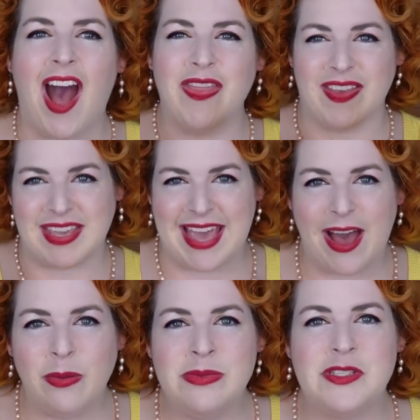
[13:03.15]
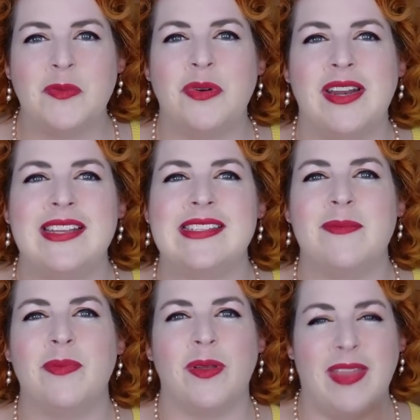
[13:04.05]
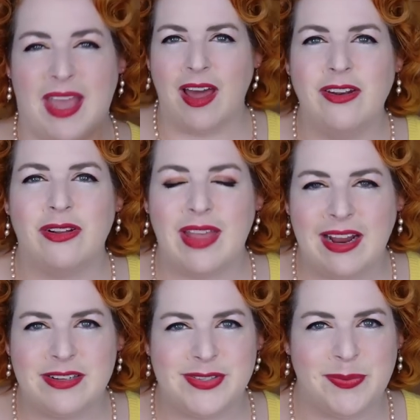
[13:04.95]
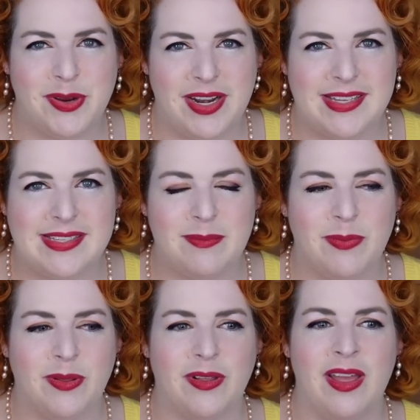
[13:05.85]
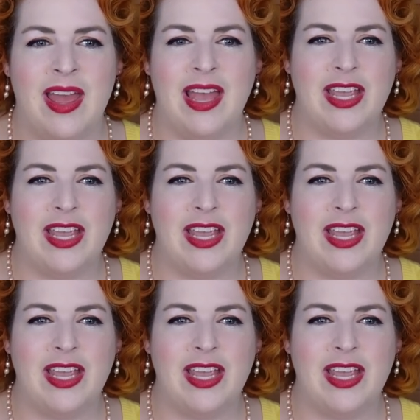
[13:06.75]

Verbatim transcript: the gowns are pretty simple, underlayers are pretty simple.